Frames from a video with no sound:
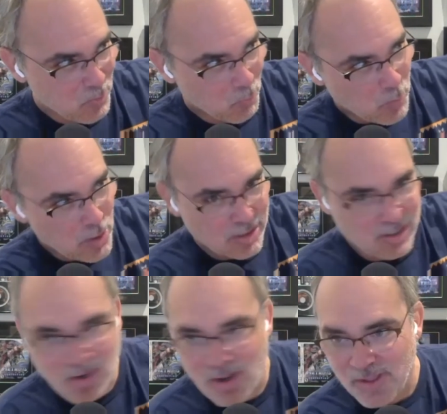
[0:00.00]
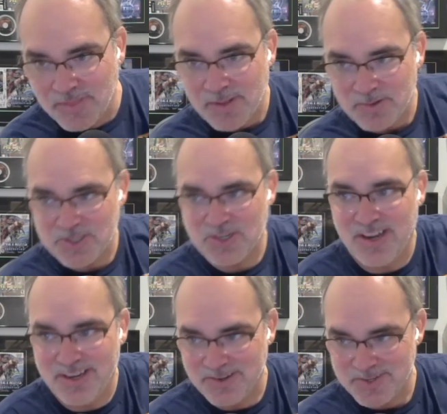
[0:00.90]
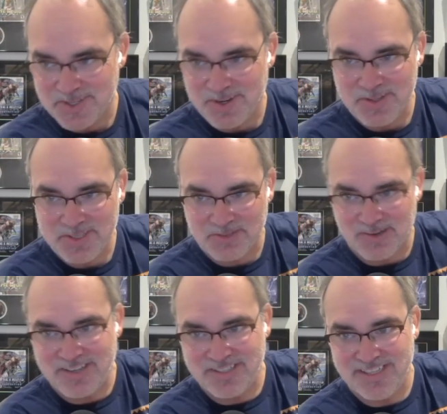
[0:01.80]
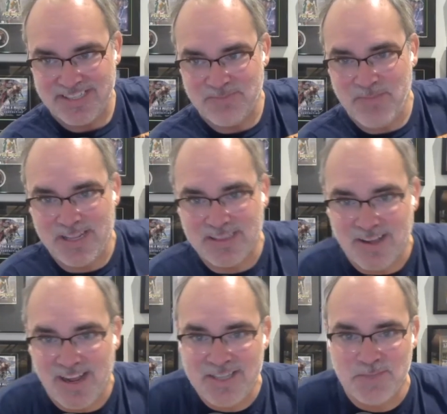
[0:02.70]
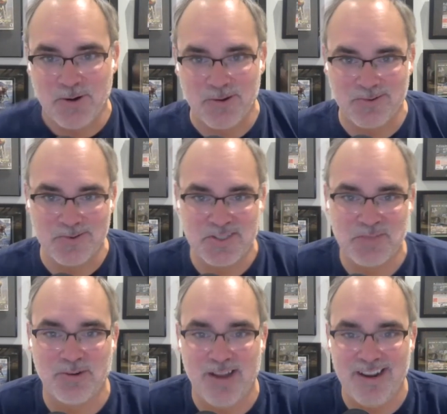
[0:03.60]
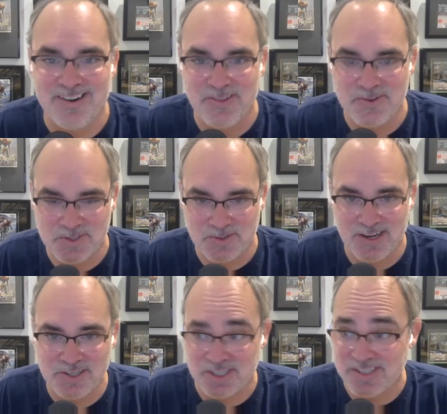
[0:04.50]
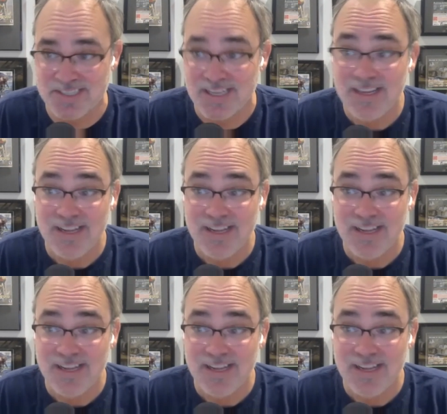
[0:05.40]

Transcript: walk all the other triangles in all these directions and make the ice particles spread in all those directions